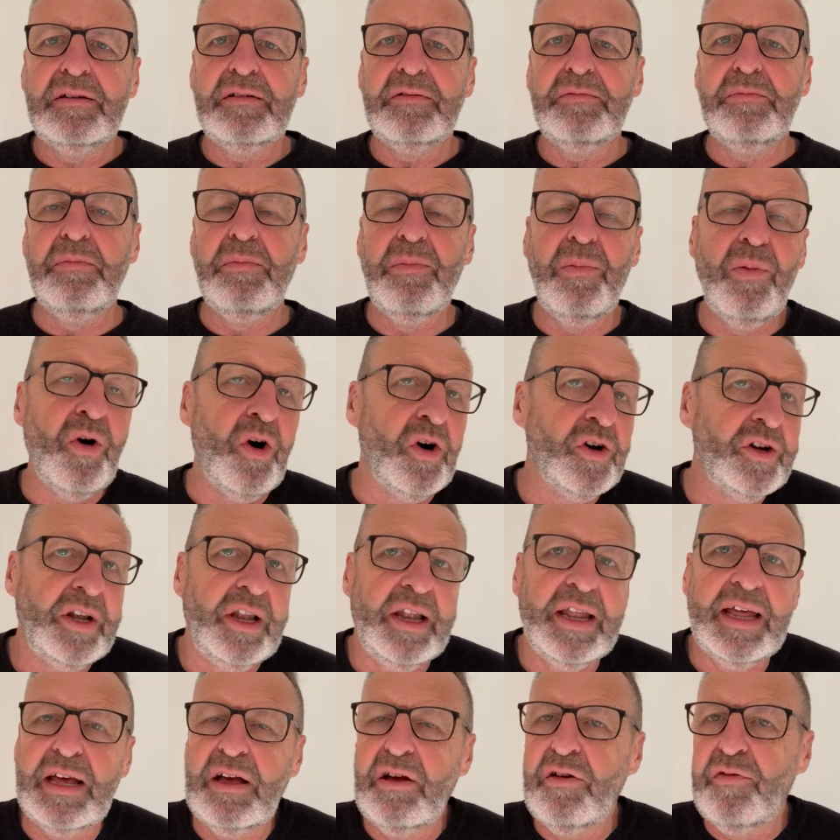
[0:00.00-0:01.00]

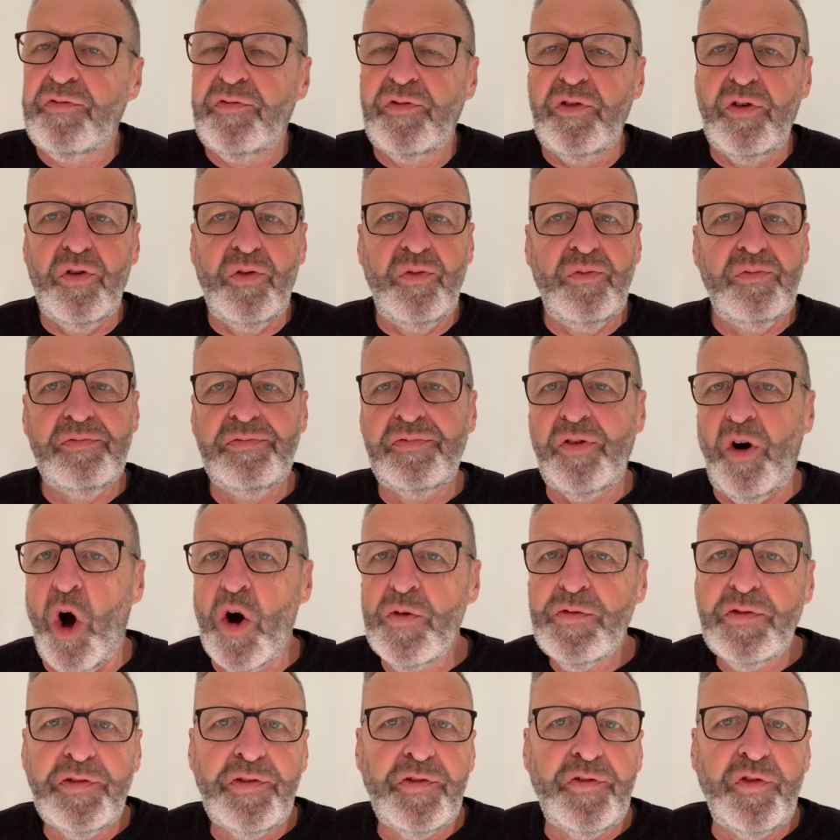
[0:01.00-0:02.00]
modeling for
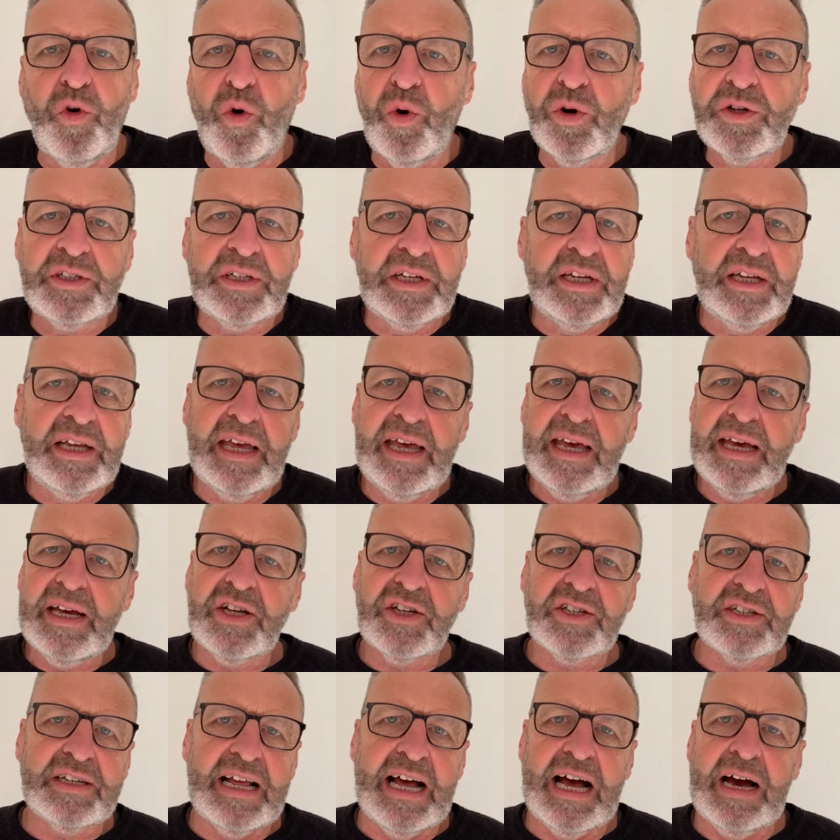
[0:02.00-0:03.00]
over 40
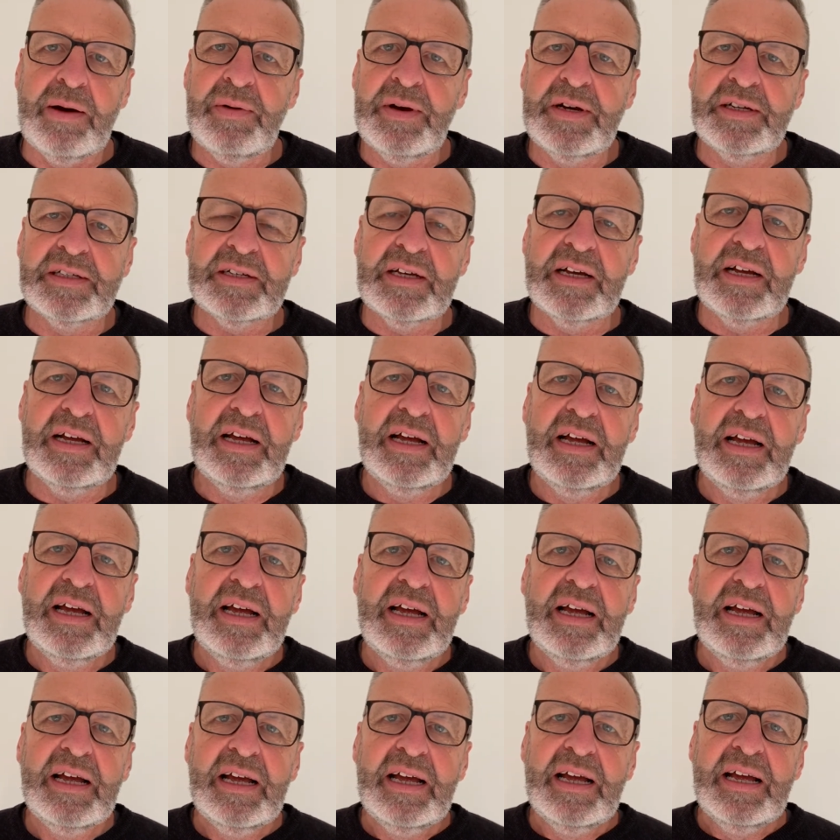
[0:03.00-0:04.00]
years now is
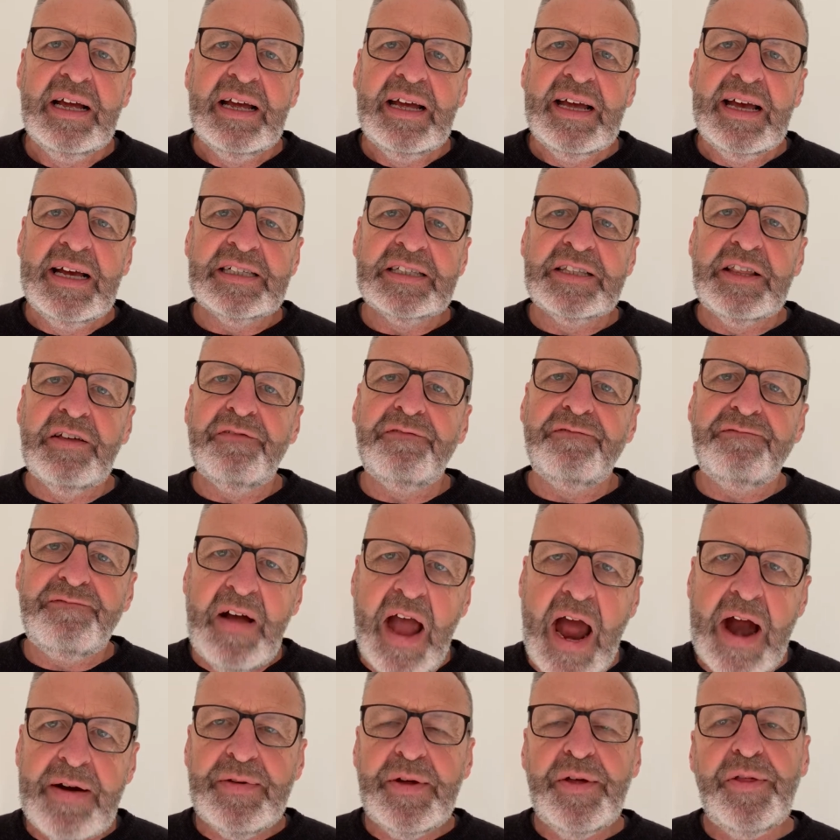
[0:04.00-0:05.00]
the
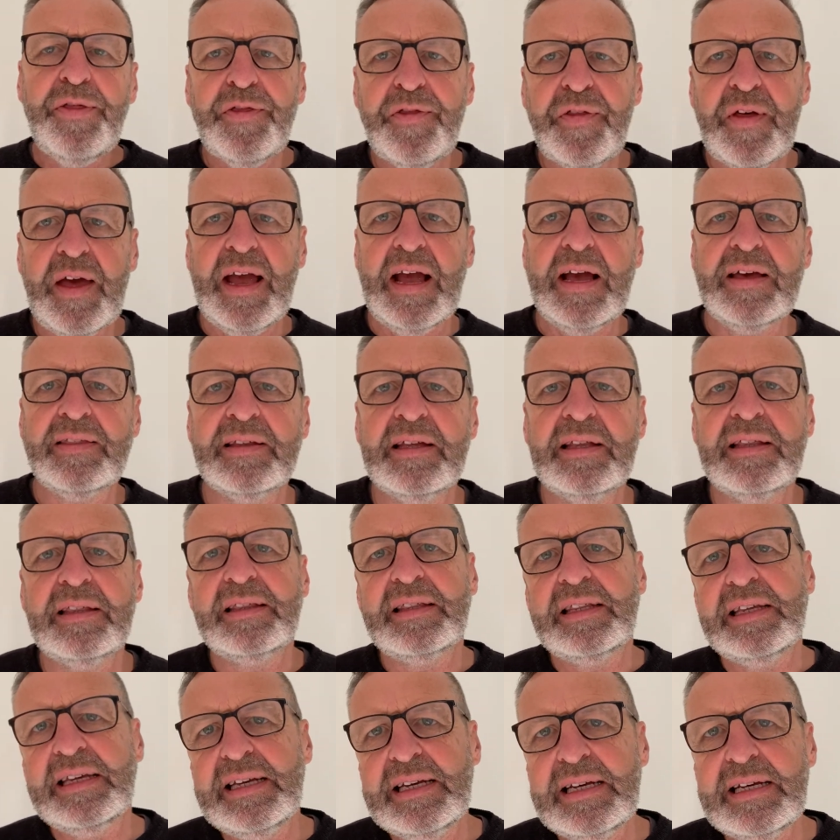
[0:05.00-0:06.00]
very thing
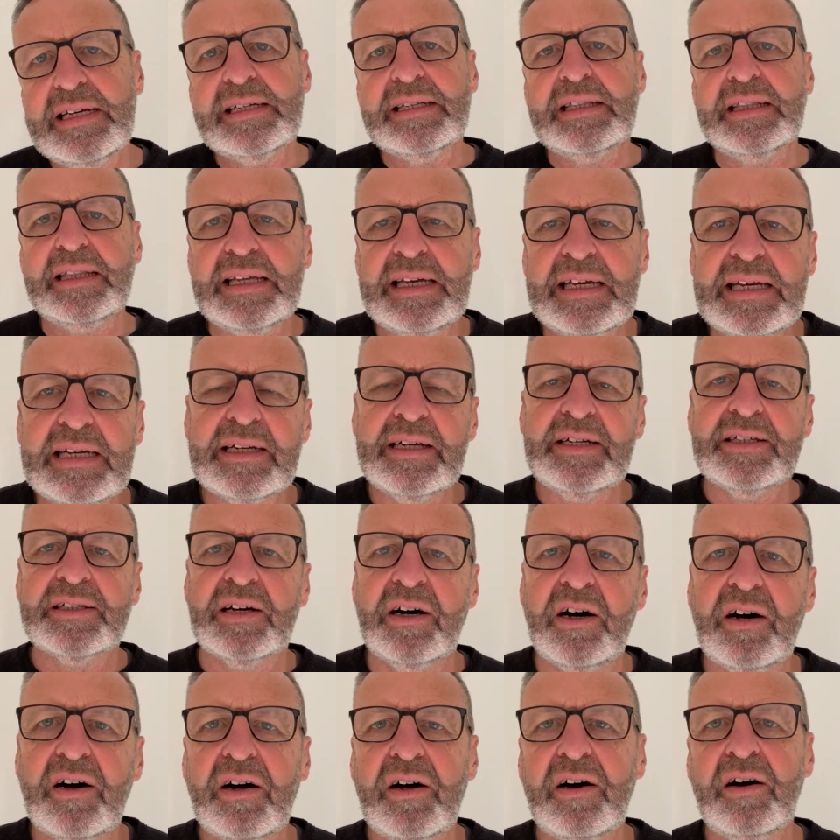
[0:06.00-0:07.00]
that these leaders
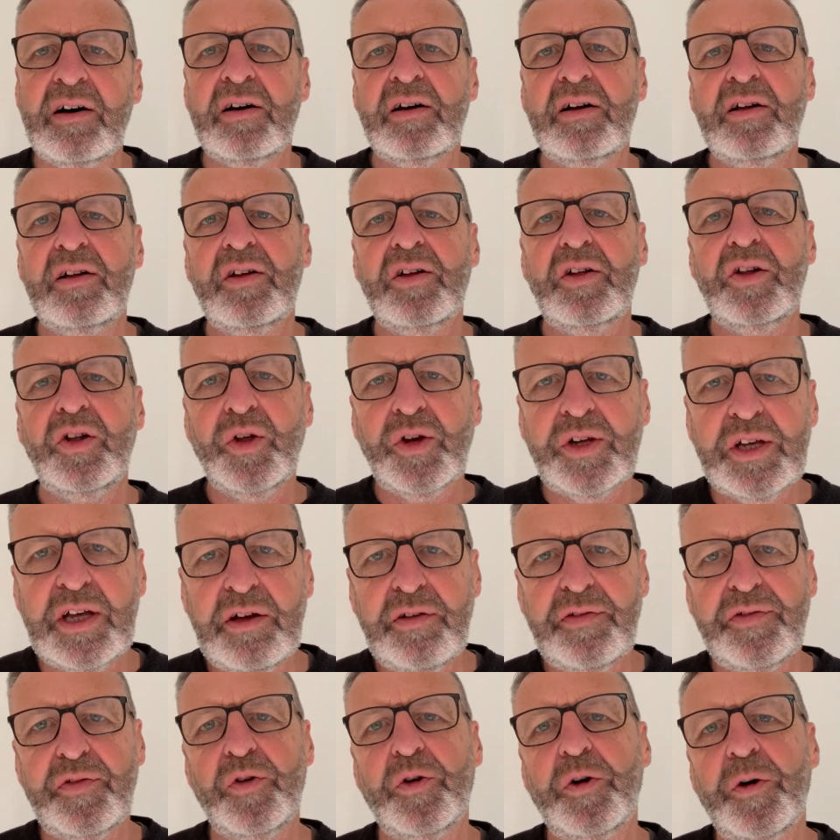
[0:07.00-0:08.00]
are
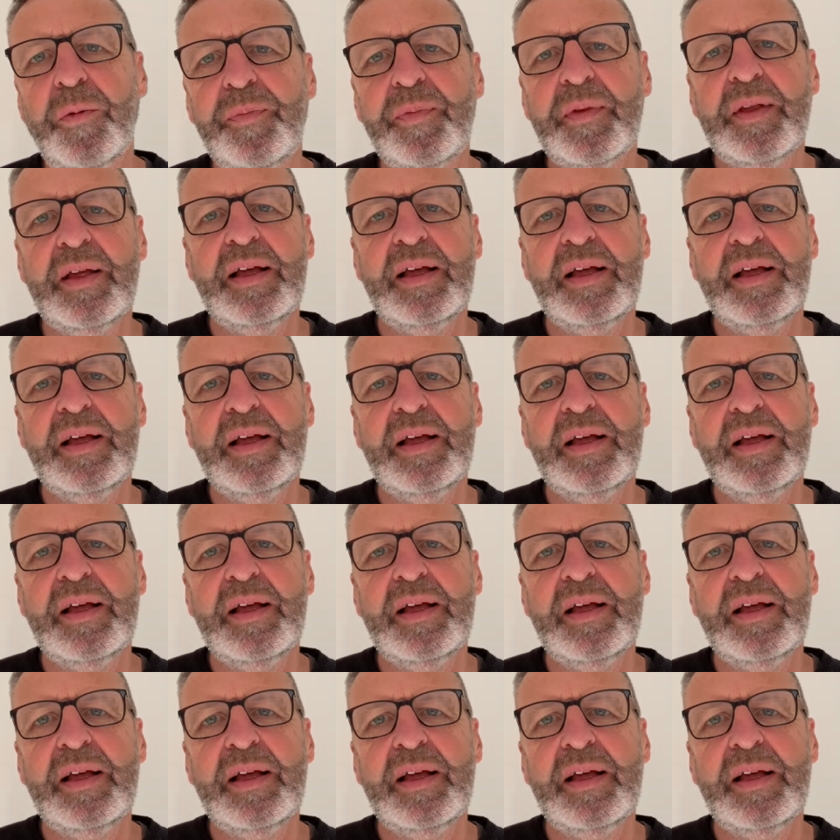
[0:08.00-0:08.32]
looking for: